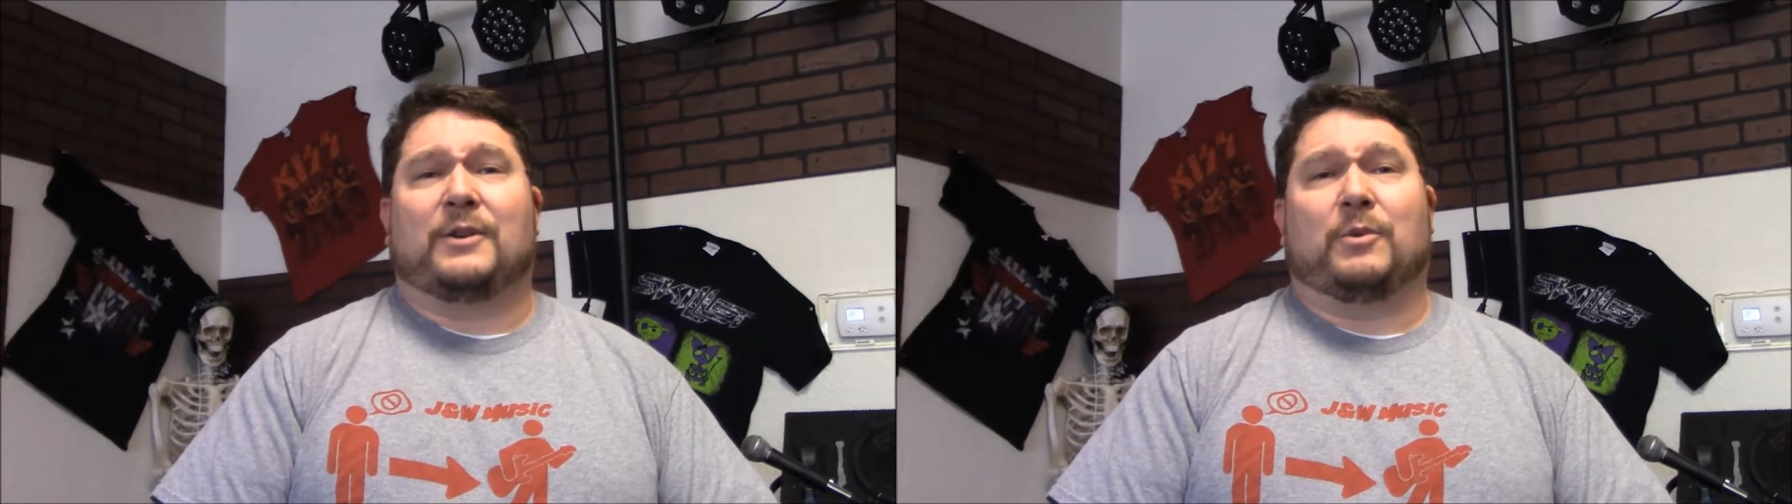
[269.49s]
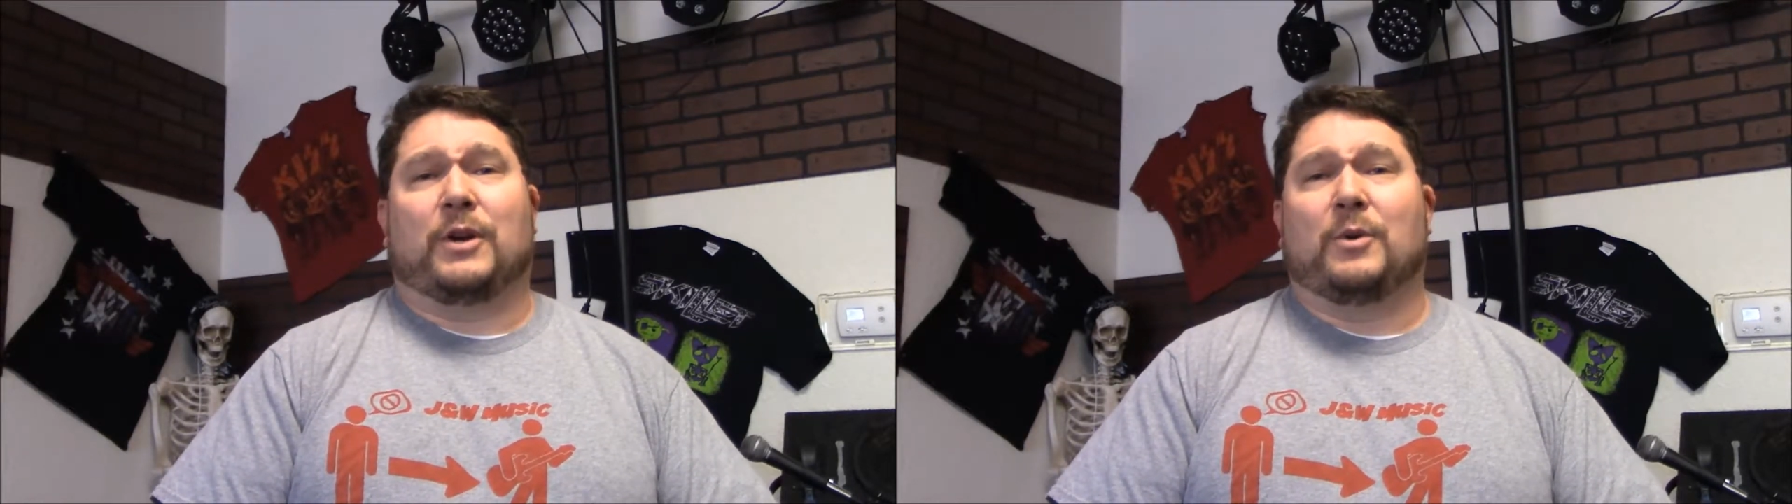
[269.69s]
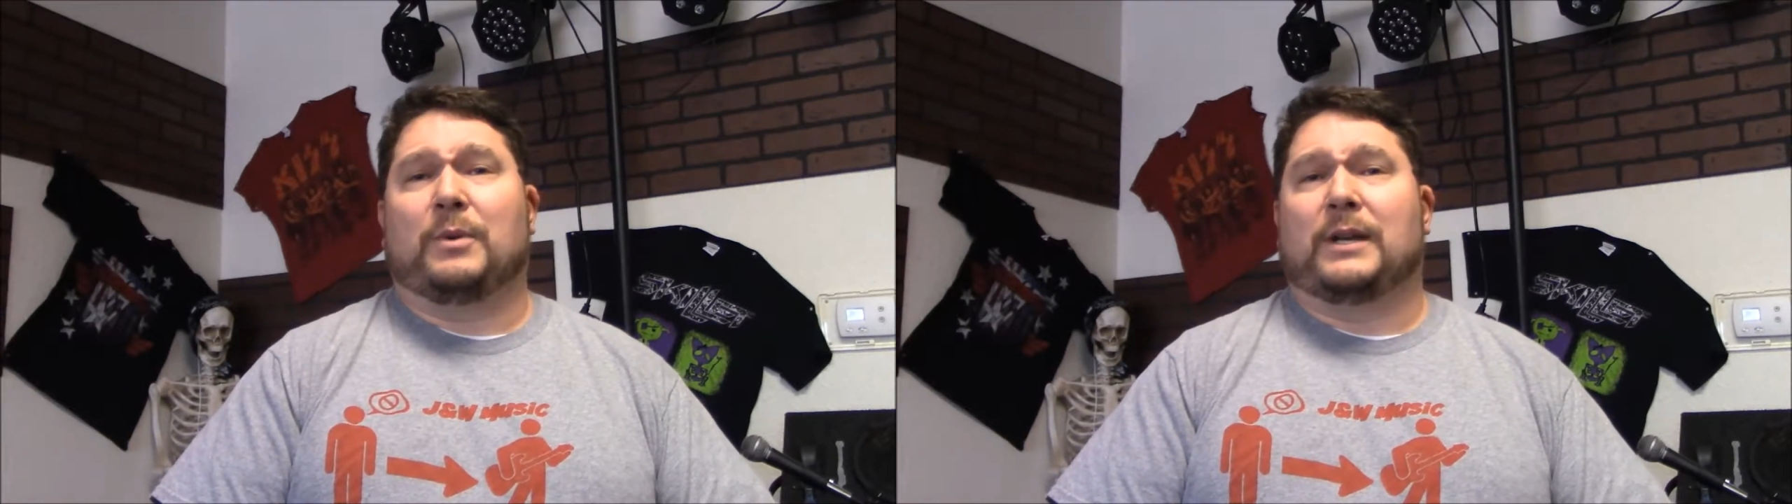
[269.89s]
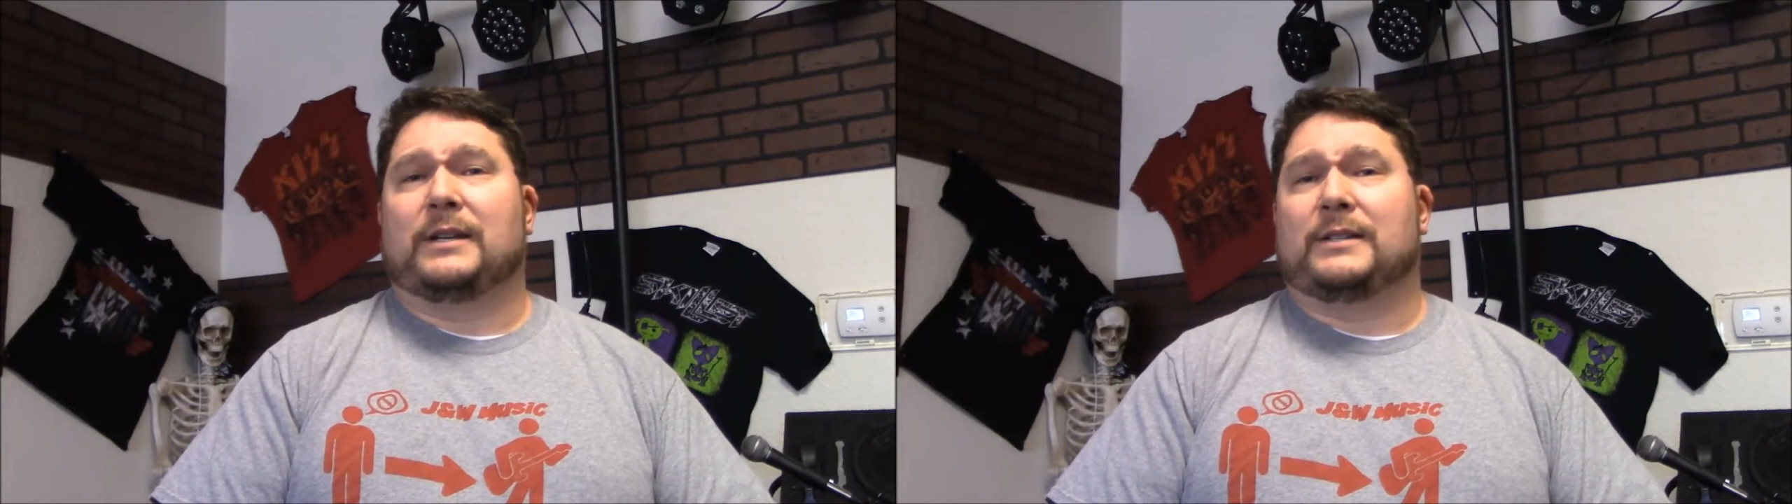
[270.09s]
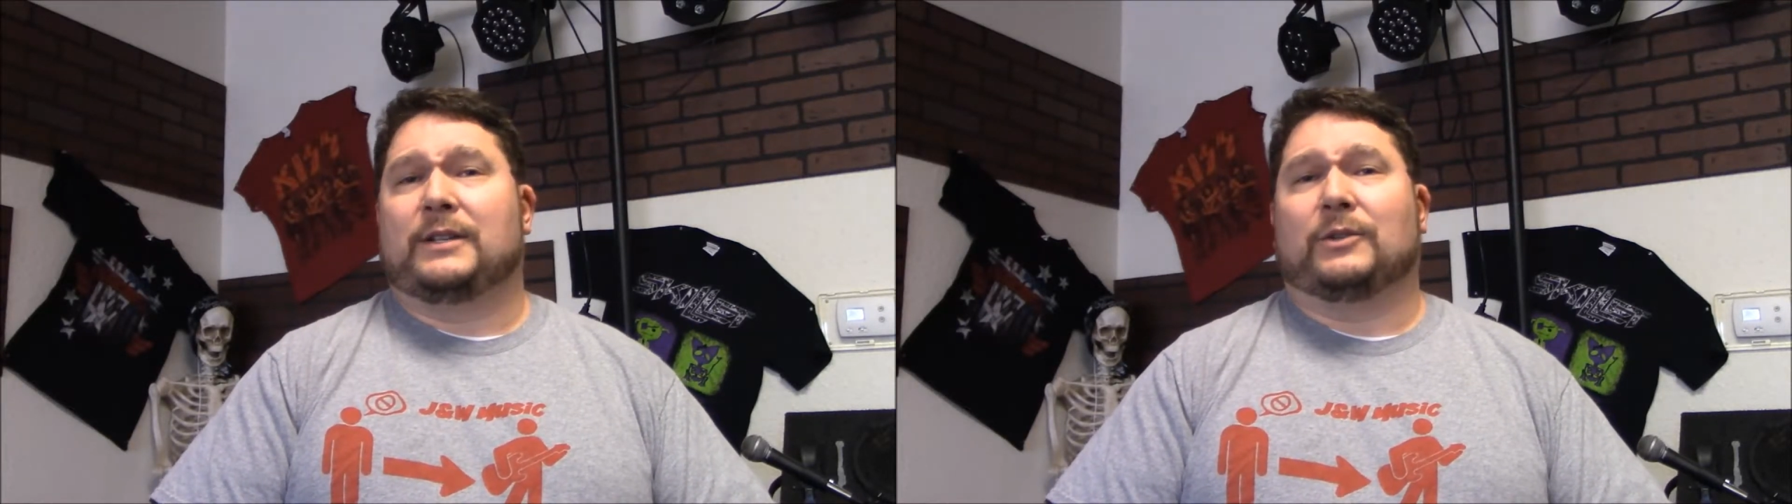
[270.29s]
They weren't
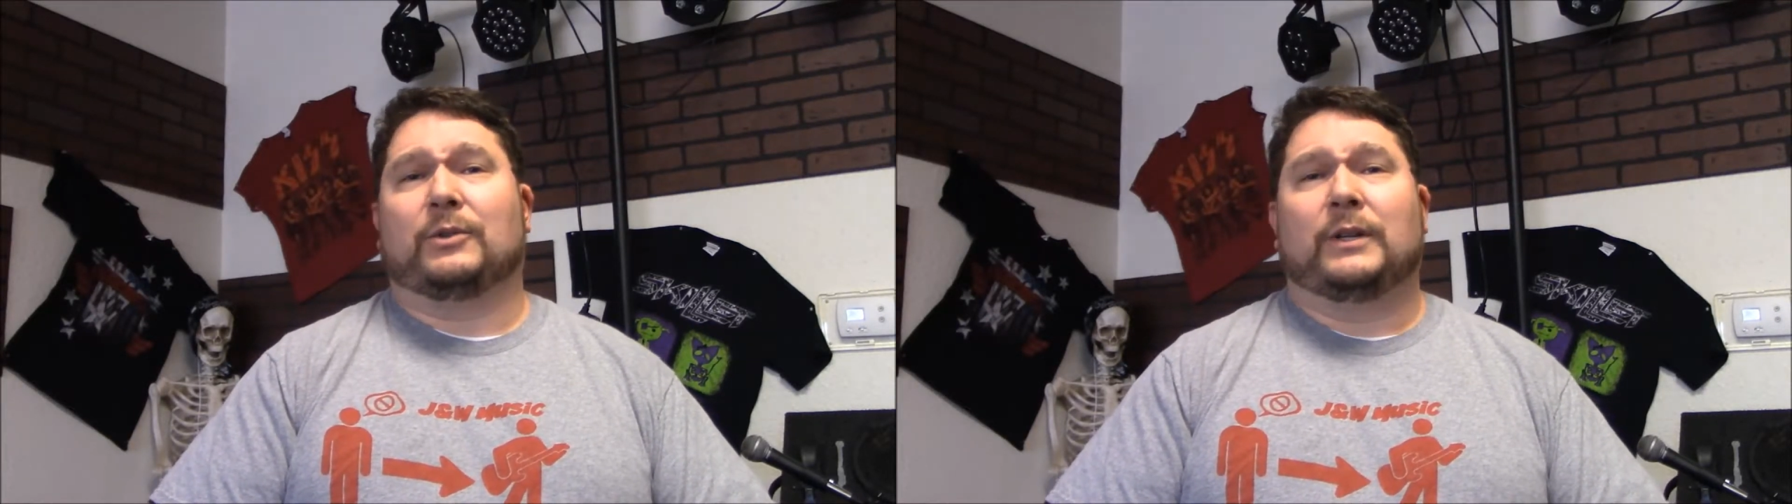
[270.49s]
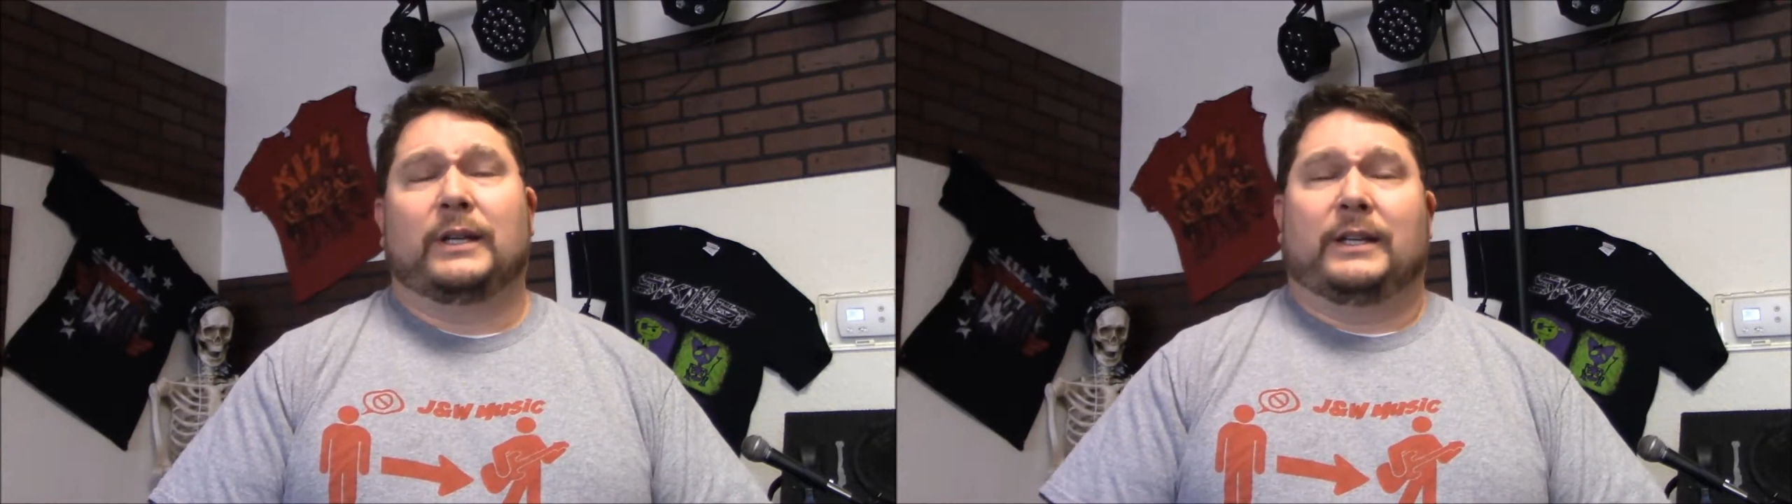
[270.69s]
opening till,